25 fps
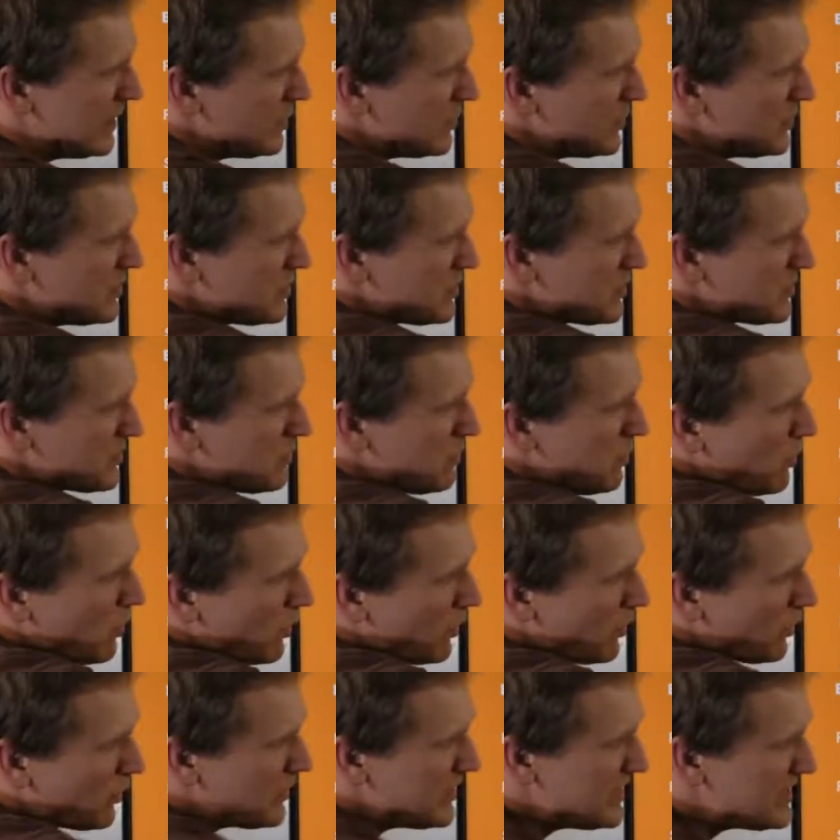which was
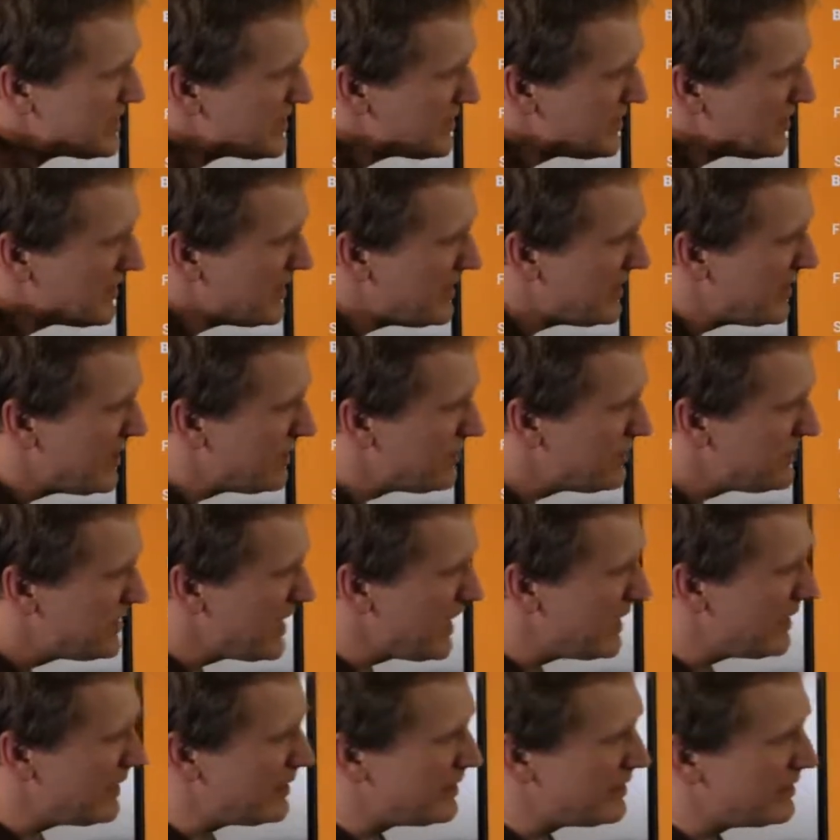more recently
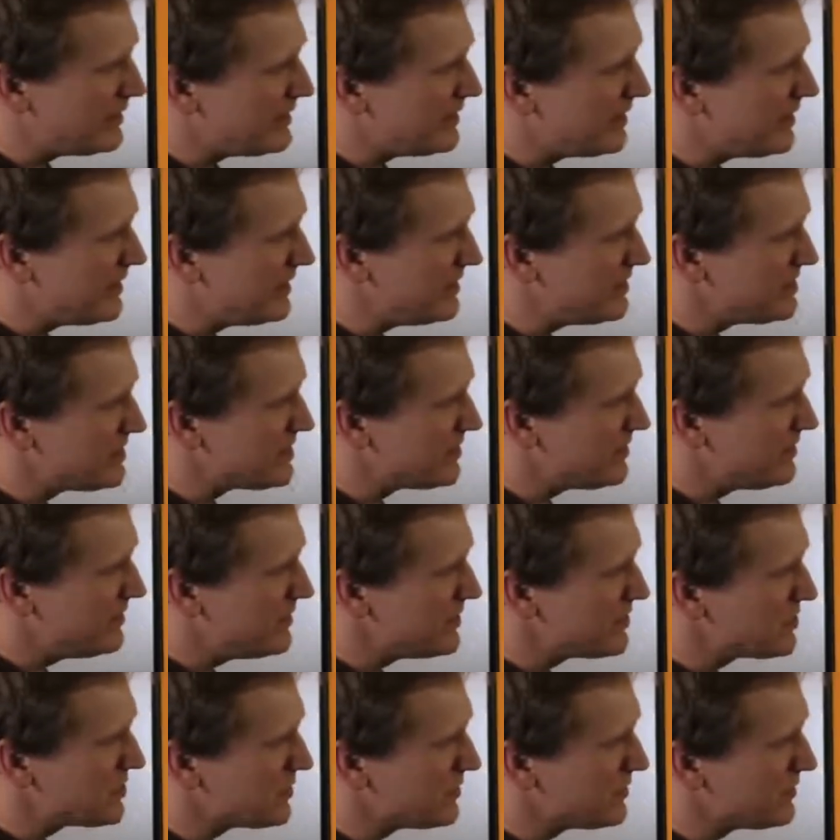updated than his
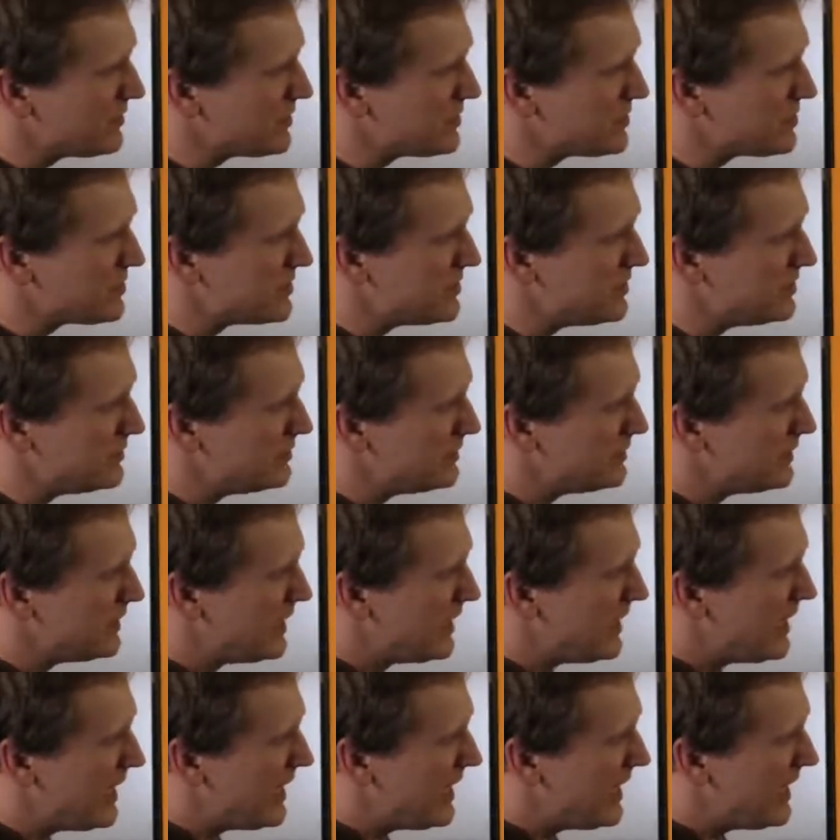official version.
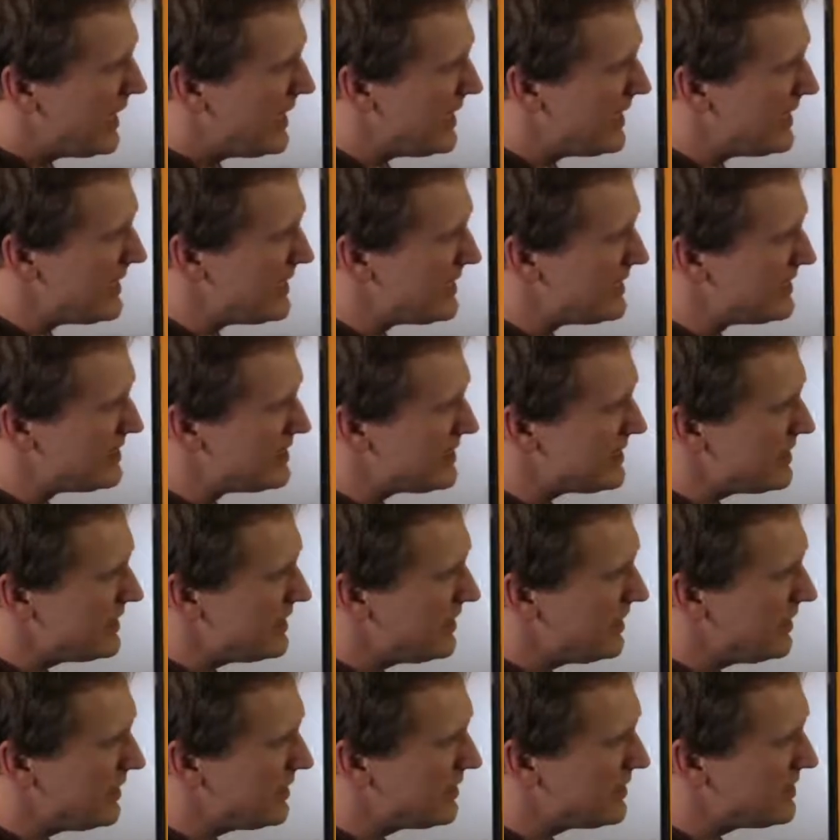And
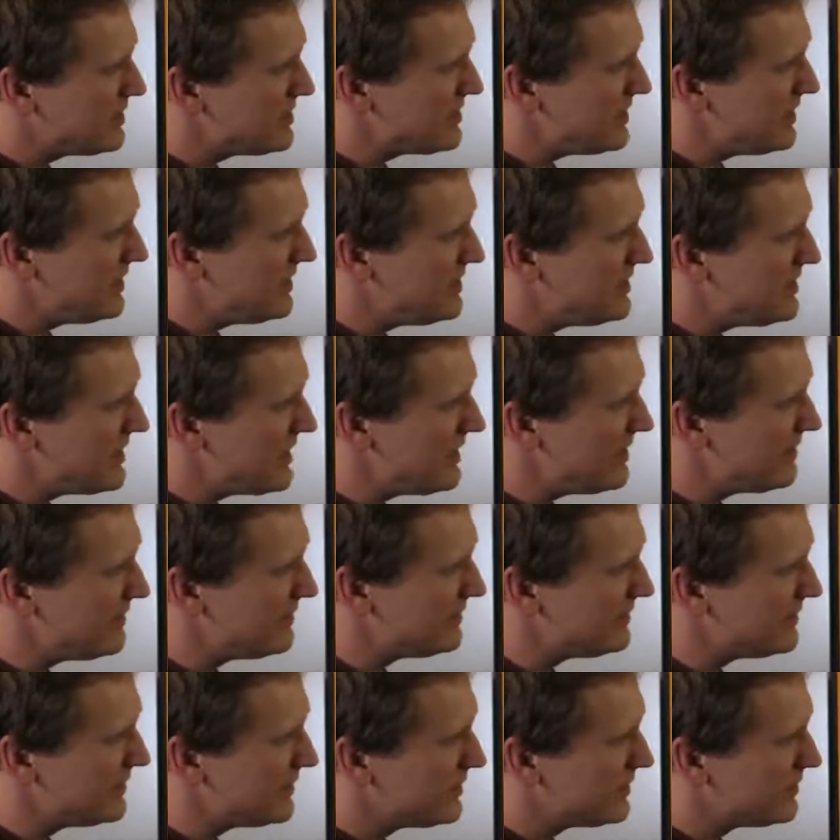here is the
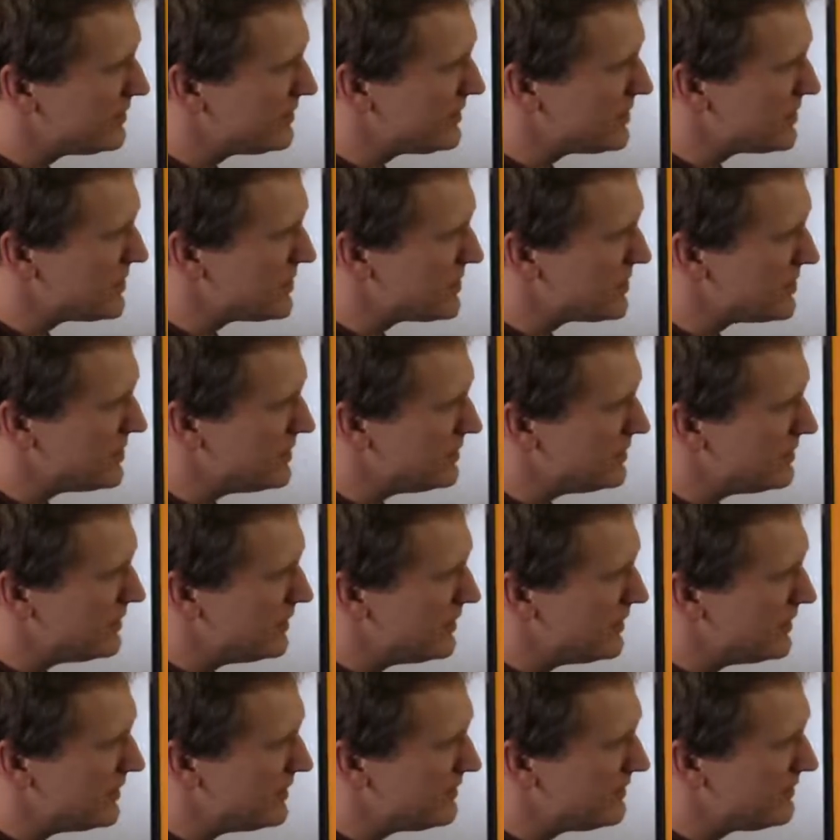dev version
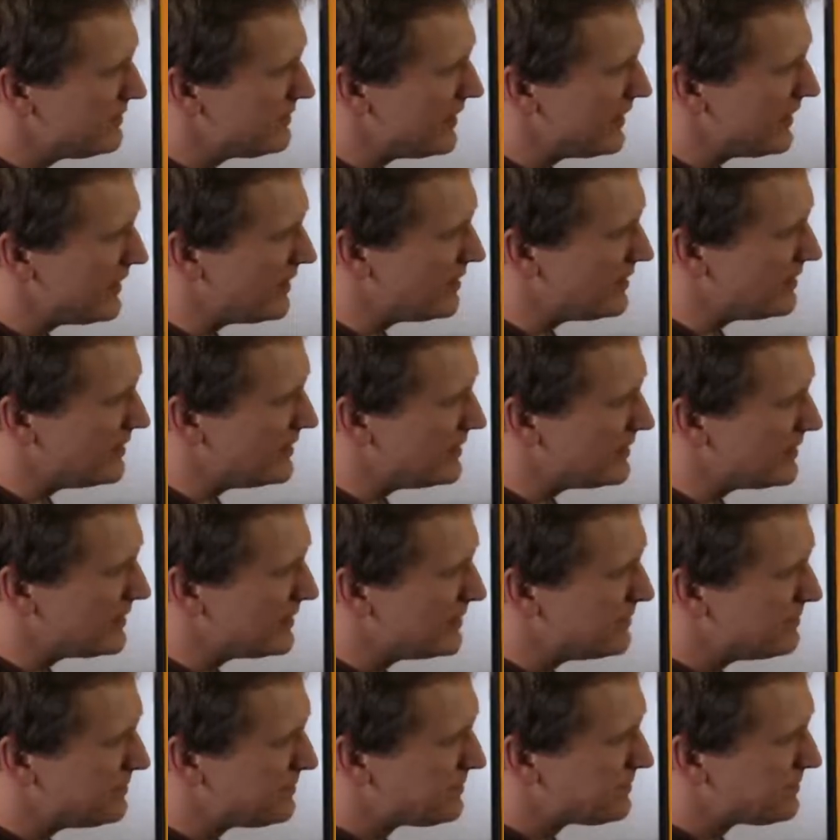of Filelinked.